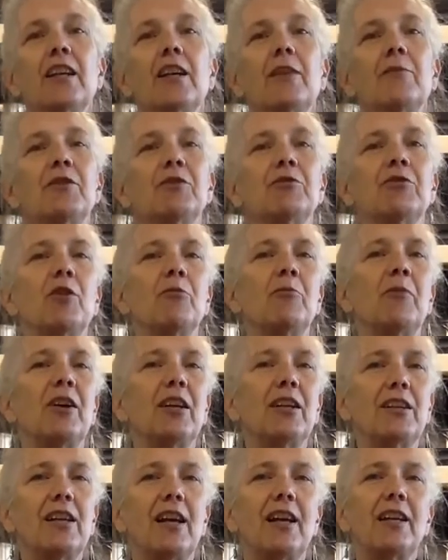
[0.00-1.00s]
comes from a
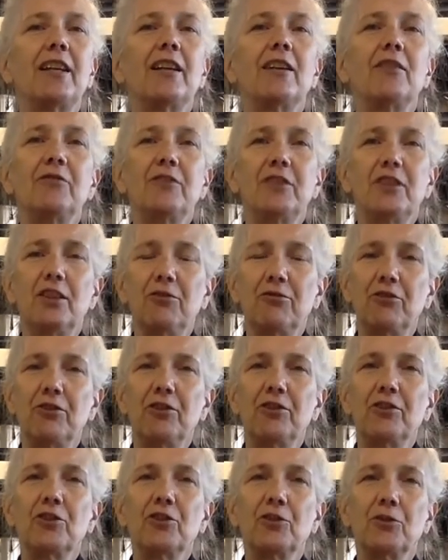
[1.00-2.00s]
lot of
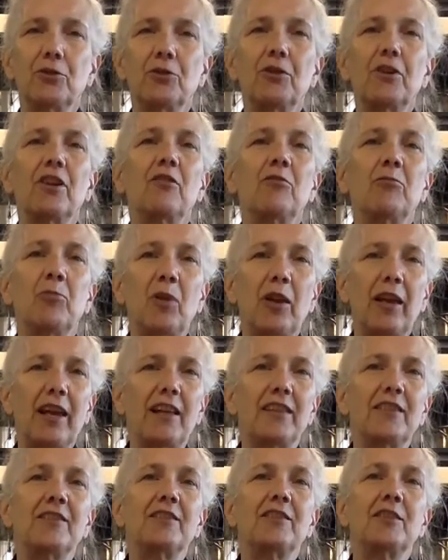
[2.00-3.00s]
different sort of
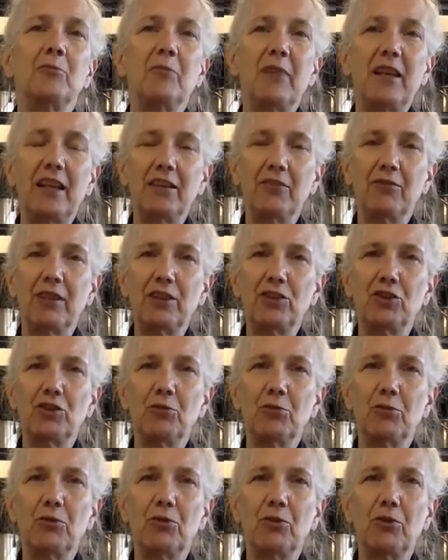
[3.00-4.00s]
plants to make
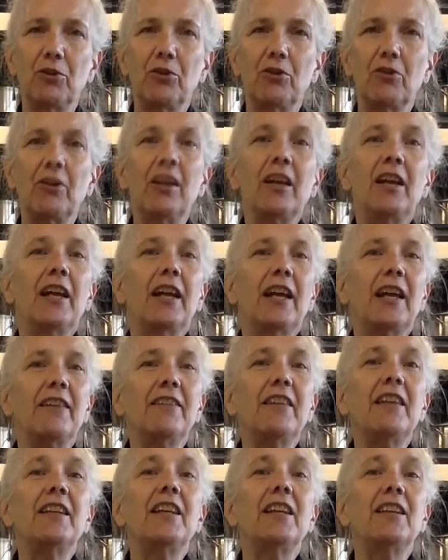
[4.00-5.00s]
vegetable oil, and
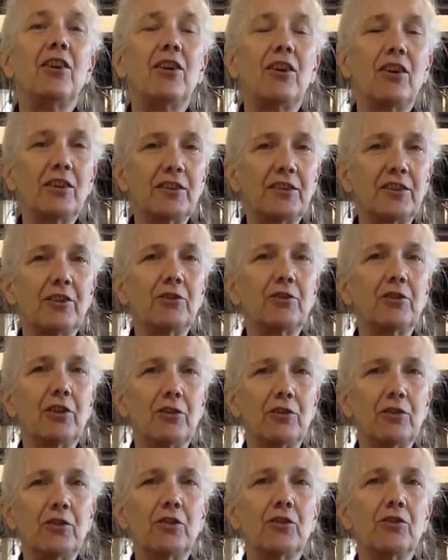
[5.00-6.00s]
then it also
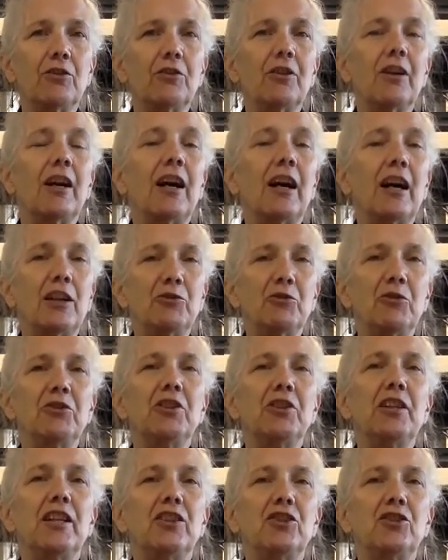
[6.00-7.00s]
goes through a
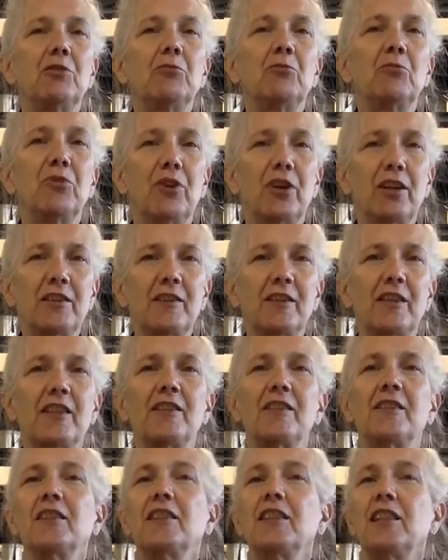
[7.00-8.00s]
hydrogenation
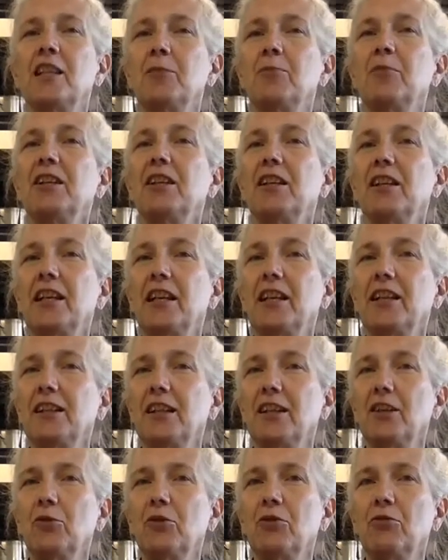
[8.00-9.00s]
process to keep it in a
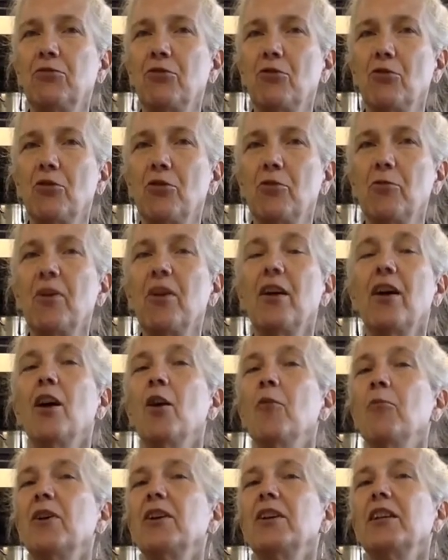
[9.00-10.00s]
liquid form,
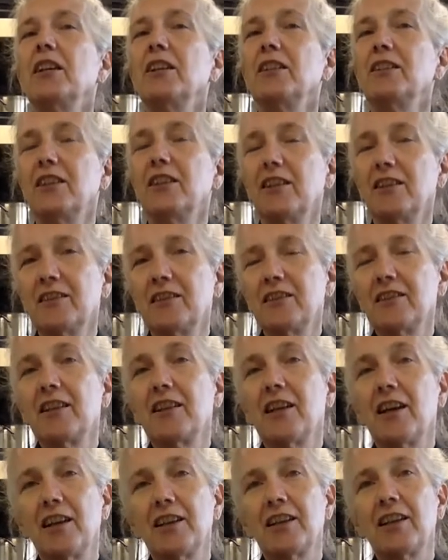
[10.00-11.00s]
but it does
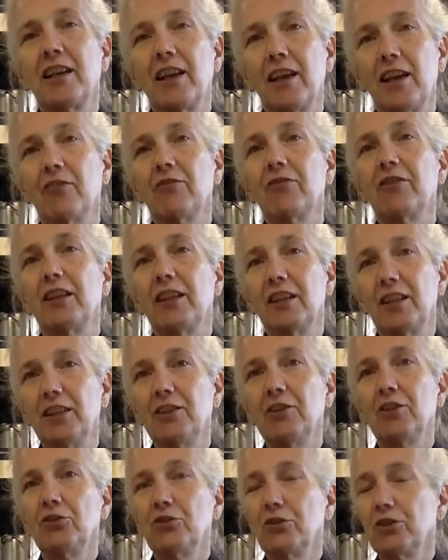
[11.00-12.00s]
not have any
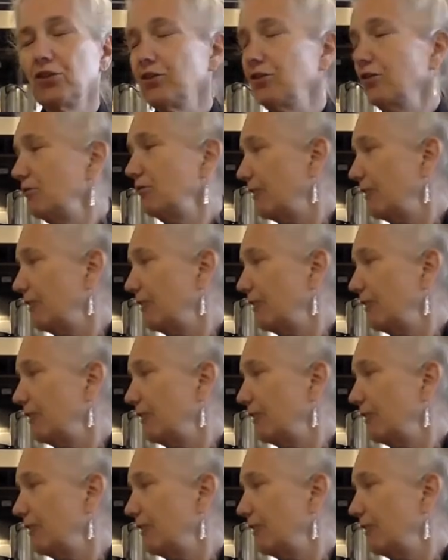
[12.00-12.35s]
nutritional